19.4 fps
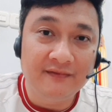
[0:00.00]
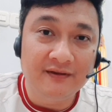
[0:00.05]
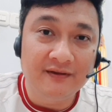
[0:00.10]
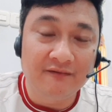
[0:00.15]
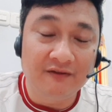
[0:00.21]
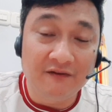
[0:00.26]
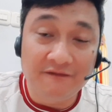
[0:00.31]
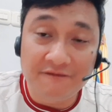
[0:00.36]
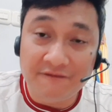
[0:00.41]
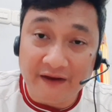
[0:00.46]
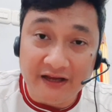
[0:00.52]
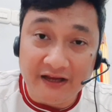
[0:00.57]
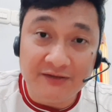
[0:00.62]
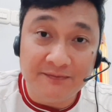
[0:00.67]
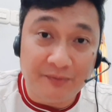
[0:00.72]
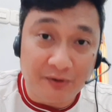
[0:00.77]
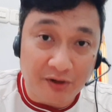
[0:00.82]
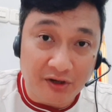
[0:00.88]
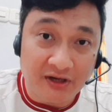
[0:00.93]
We face
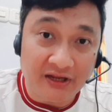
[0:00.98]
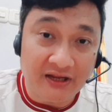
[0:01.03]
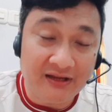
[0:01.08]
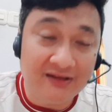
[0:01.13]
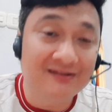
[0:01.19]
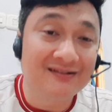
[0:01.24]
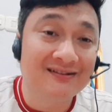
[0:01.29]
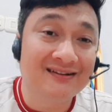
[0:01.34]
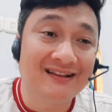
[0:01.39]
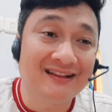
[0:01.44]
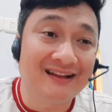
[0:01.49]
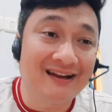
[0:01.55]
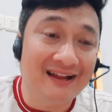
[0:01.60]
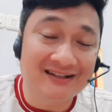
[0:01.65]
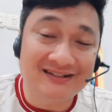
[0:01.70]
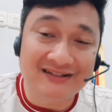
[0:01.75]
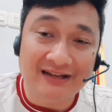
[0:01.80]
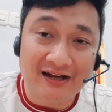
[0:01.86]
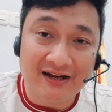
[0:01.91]
Burnley in the
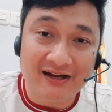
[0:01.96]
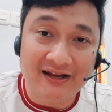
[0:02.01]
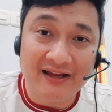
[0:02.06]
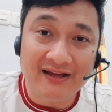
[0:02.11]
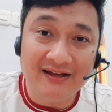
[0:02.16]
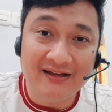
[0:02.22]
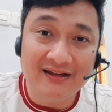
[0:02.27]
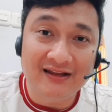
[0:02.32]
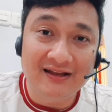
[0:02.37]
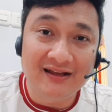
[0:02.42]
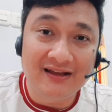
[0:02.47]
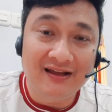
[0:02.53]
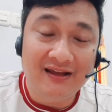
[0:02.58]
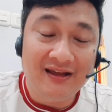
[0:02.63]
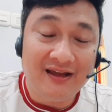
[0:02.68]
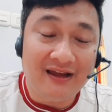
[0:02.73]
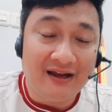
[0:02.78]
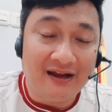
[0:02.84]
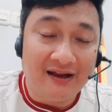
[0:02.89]
next Saturday,
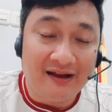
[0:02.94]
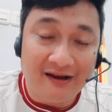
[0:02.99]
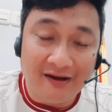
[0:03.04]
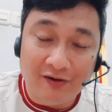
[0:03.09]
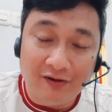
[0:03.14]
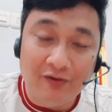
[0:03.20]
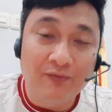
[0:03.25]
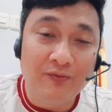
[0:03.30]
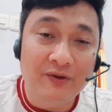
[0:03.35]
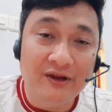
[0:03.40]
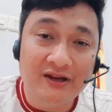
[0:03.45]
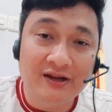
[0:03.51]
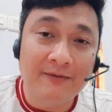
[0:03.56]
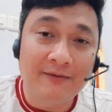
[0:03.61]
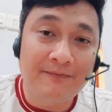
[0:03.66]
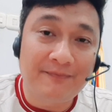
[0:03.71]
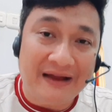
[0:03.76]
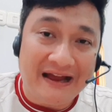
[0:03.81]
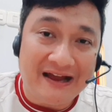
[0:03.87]
and I hope we
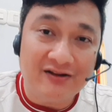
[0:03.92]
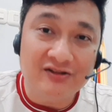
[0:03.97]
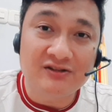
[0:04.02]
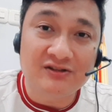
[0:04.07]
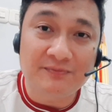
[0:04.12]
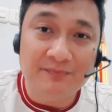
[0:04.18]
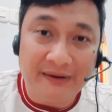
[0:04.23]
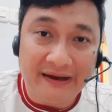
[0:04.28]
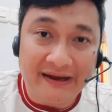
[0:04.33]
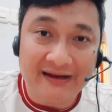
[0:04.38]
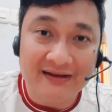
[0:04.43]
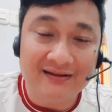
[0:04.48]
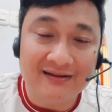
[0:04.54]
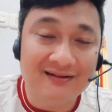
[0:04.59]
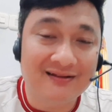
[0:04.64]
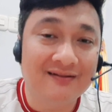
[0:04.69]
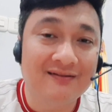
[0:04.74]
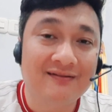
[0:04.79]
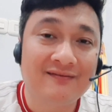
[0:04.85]
can bounce back
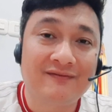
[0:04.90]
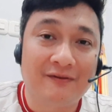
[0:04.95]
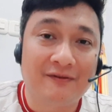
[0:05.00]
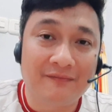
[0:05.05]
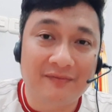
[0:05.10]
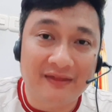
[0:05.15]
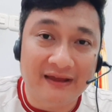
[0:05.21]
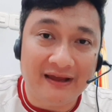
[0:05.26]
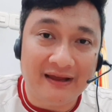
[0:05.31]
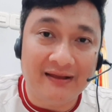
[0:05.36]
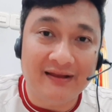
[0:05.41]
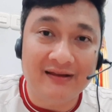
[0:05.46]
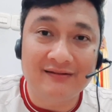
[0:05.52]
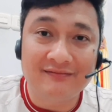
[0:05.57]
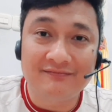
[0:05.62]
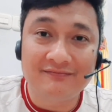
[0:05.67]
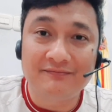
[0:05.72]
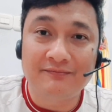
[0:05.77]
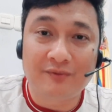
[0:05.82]
from that
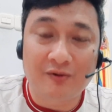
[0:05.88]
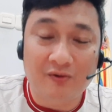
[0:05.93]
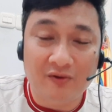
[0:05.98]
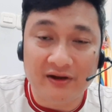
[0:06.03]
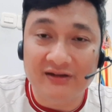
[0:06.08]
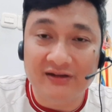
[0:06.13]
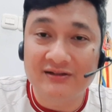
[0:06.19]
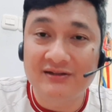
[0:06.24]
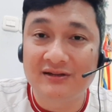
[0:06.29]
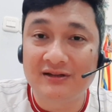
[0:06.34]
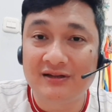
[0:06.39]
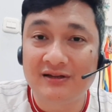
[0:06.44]
point.